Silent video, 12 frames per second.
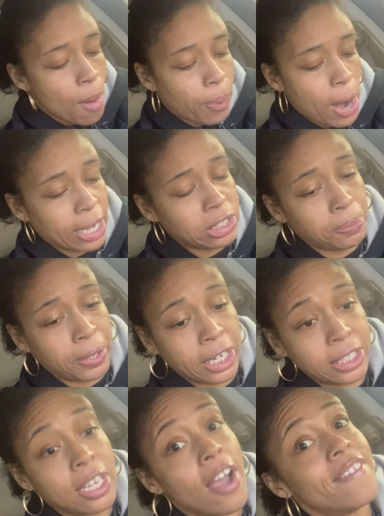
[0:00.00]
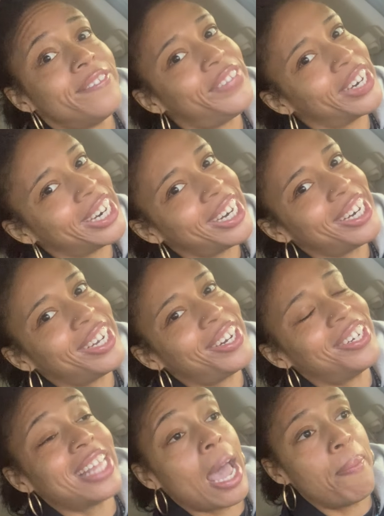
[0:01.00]
Prosperous,
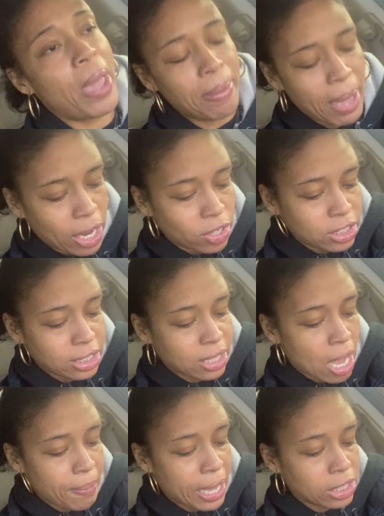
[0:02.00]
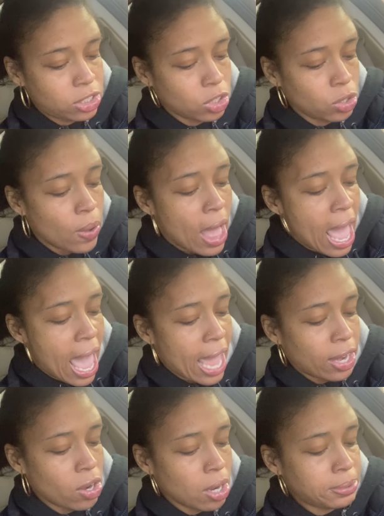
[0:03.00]
fertile that baby energy is coming into.
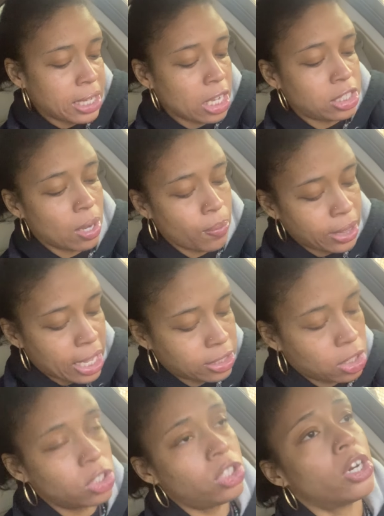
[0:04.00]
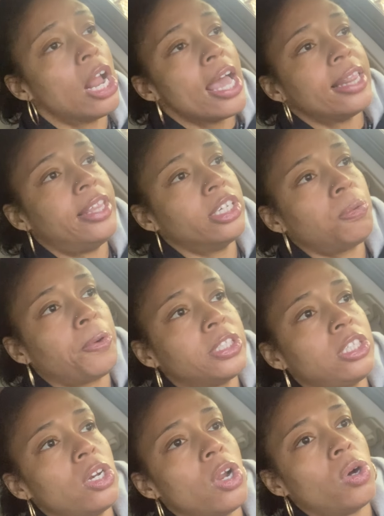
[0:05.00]
And you know I'm saying? Someone that's concerned. This
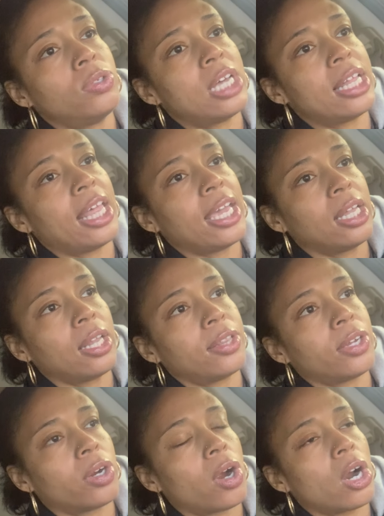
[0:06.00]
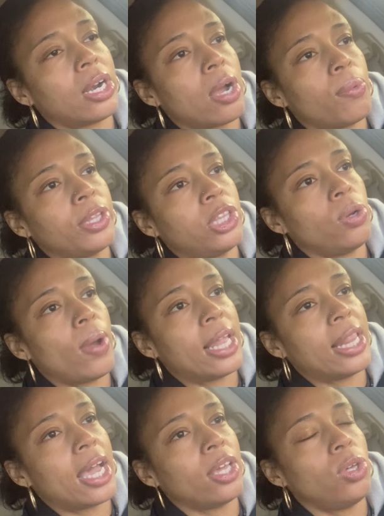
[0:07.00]
person knows that they can let their guard down with you
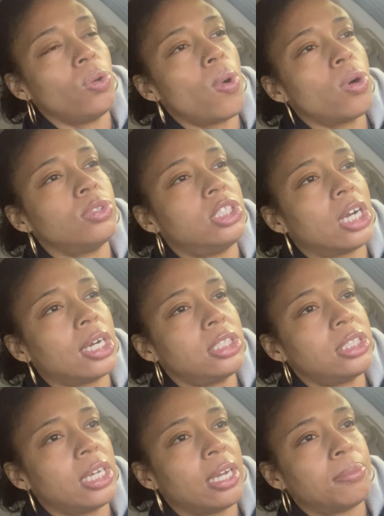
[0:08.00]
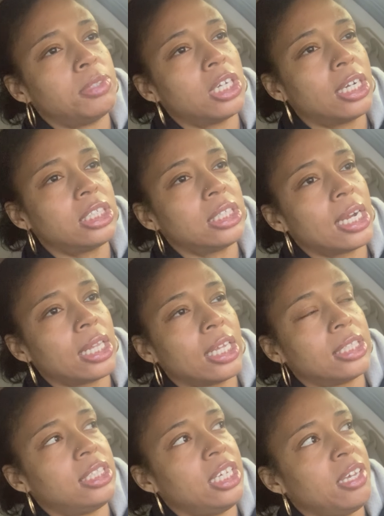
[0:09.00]
and that you won't judge them. Judge not
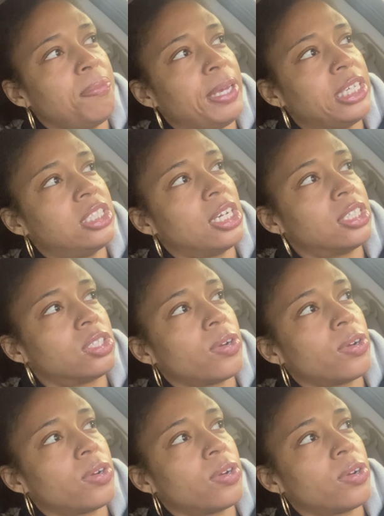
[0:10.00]
lest ye be judged.